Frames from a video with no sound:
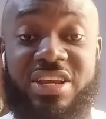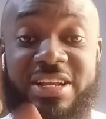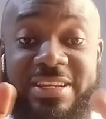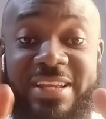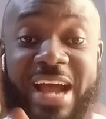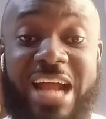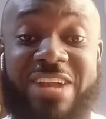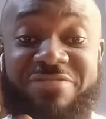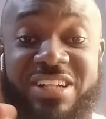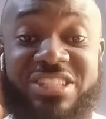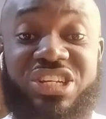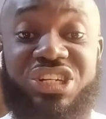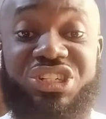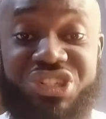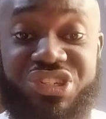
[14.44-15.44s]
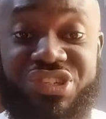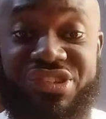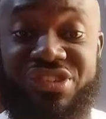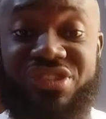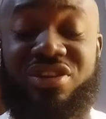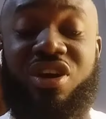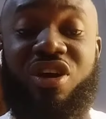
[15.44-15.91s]
The
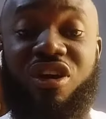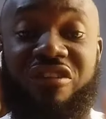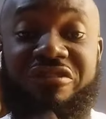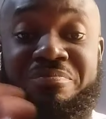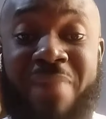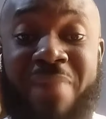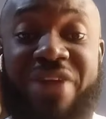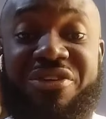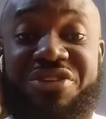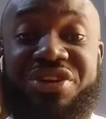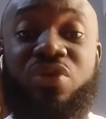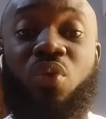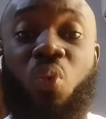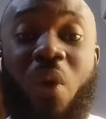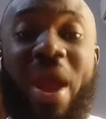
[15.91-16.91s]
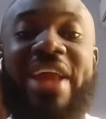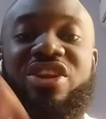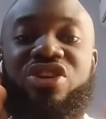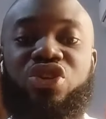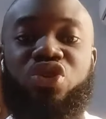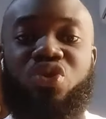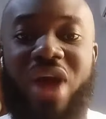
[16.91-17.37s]
advantages of marrying
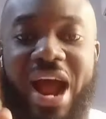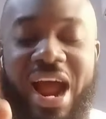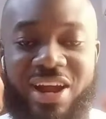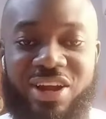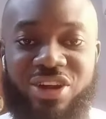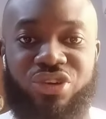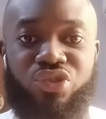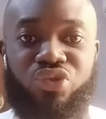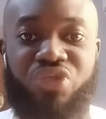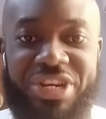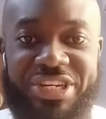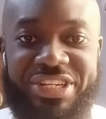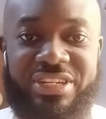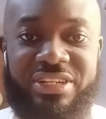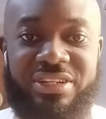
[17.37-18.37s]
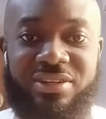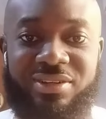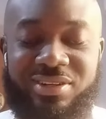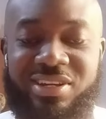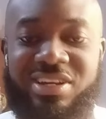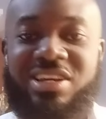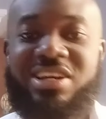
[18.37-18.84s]
when you are ready.
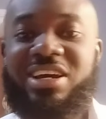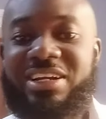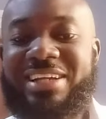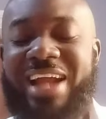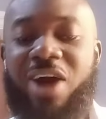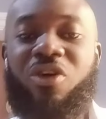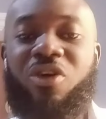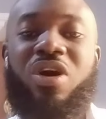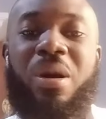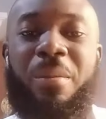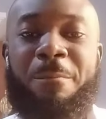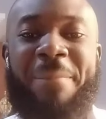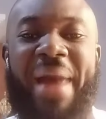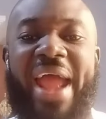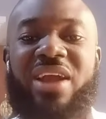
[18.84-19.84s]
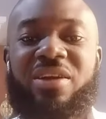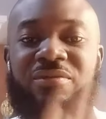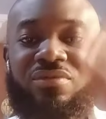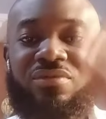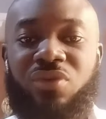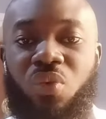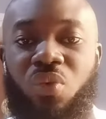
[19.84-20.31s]
Now, by
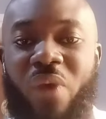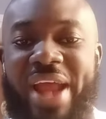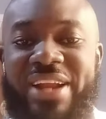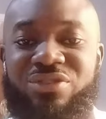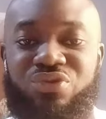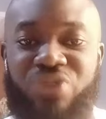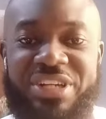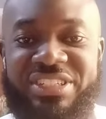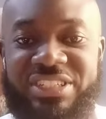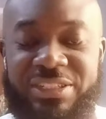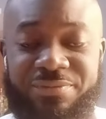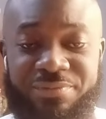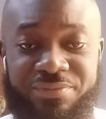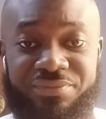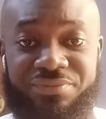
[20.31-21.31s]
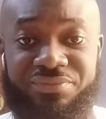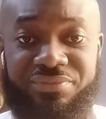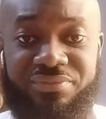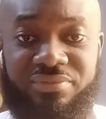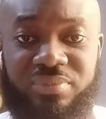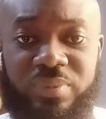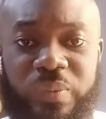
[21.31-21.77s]
when ready,
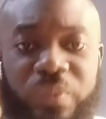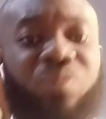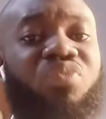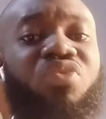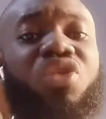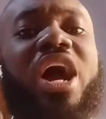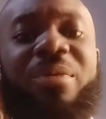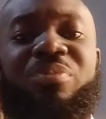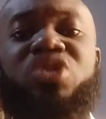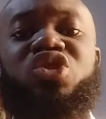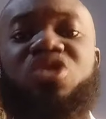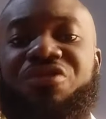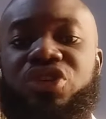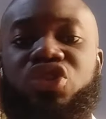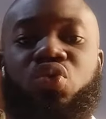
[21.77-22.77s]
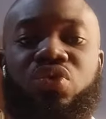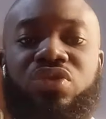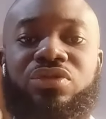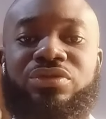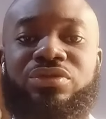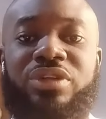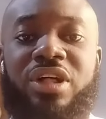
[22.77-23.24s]
most of us
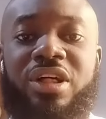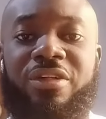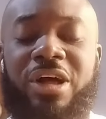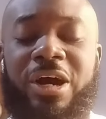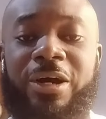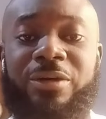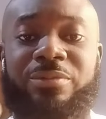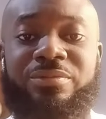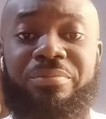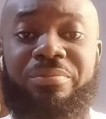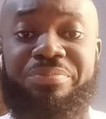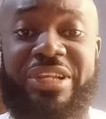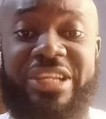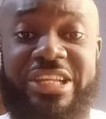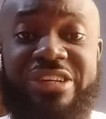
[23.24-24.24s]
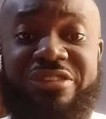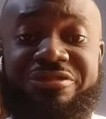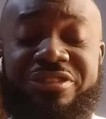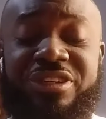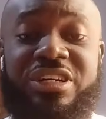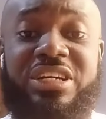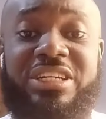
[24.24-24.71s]
will
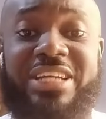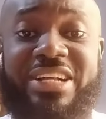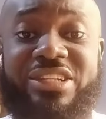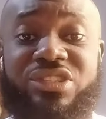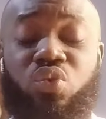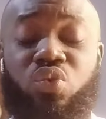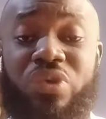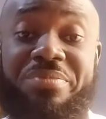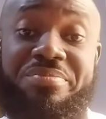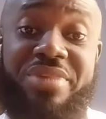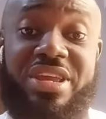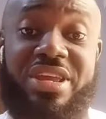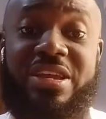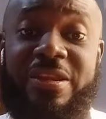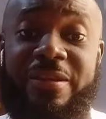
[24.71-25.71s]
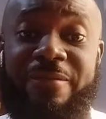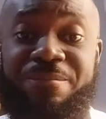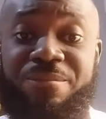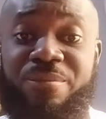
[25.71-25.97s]
believe that we mean